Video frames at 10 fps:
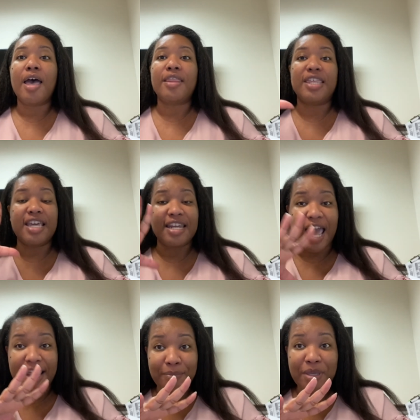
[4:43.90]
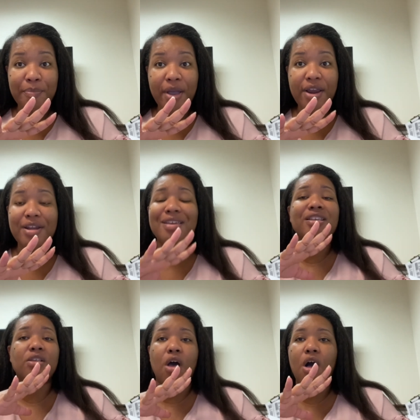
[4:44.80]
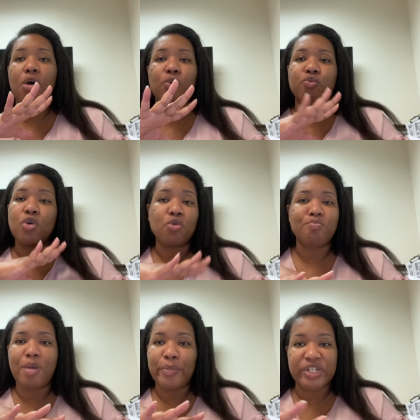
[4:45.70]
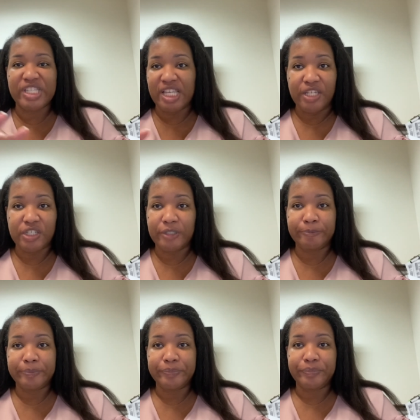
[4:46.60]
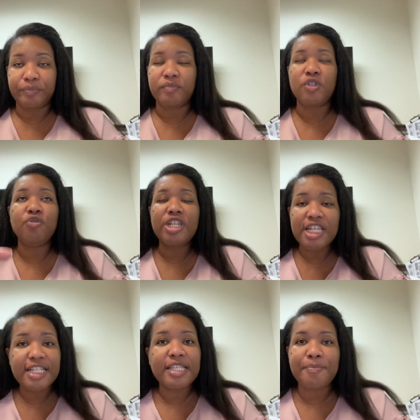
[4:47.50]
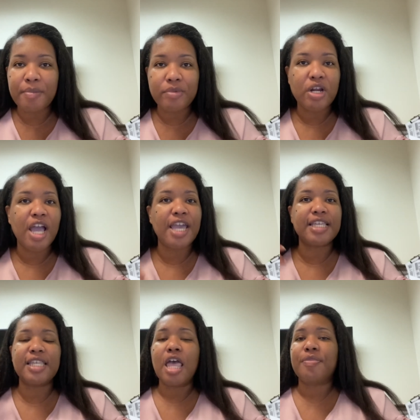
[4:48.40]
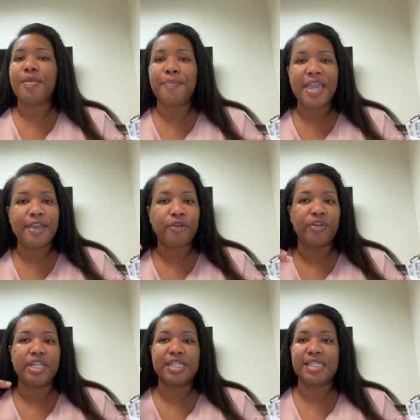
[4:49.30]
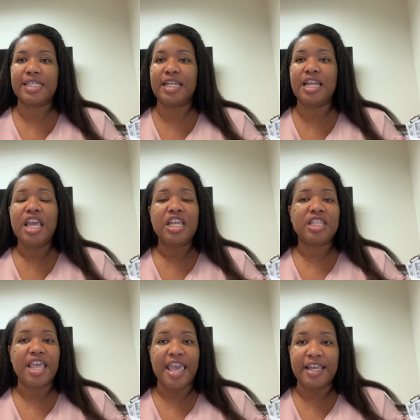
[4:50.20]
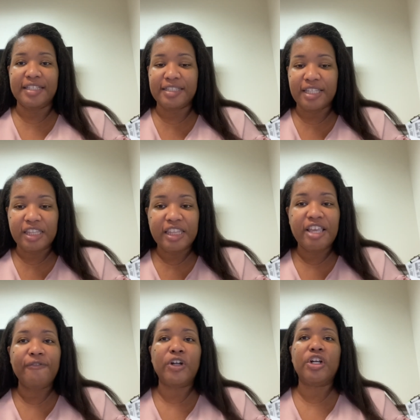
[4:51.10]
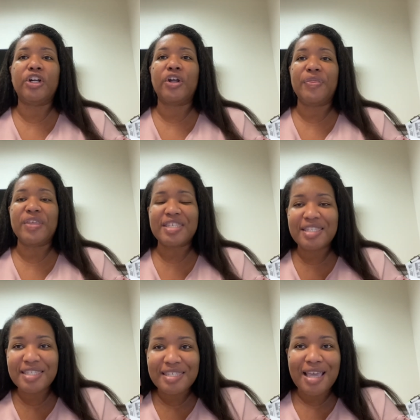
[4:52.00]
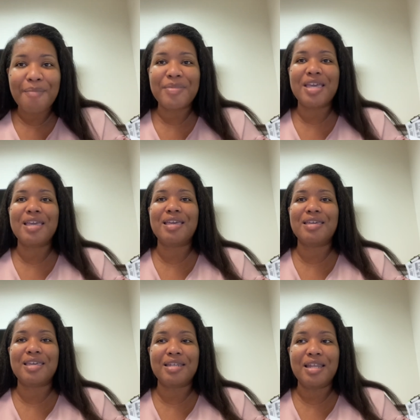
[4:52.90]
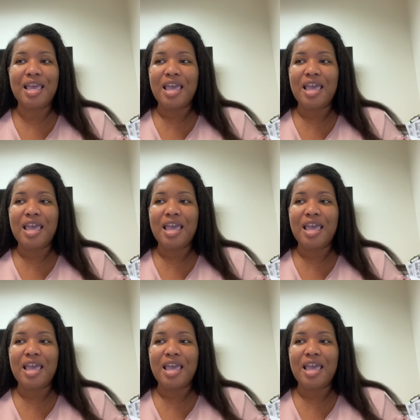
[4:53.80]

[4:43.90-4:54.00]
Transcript: the anatomy part is all rote memorization. You need to memorize the pancreas and the liver and the stomach and